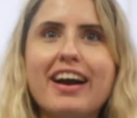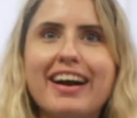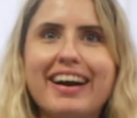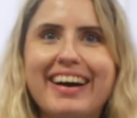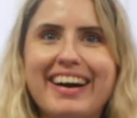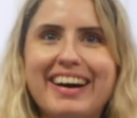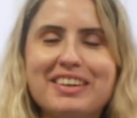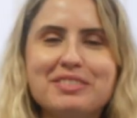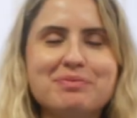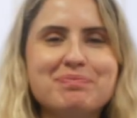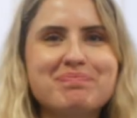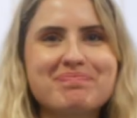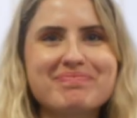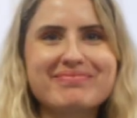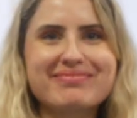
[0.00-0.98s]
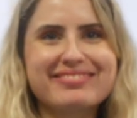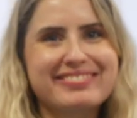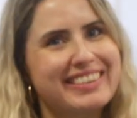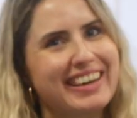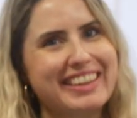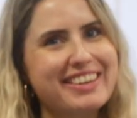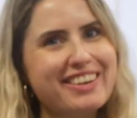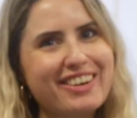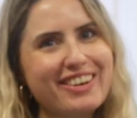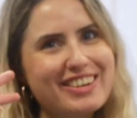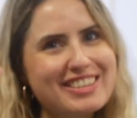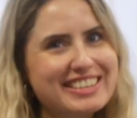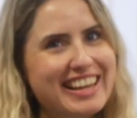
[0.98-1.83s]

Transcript: Um, adios,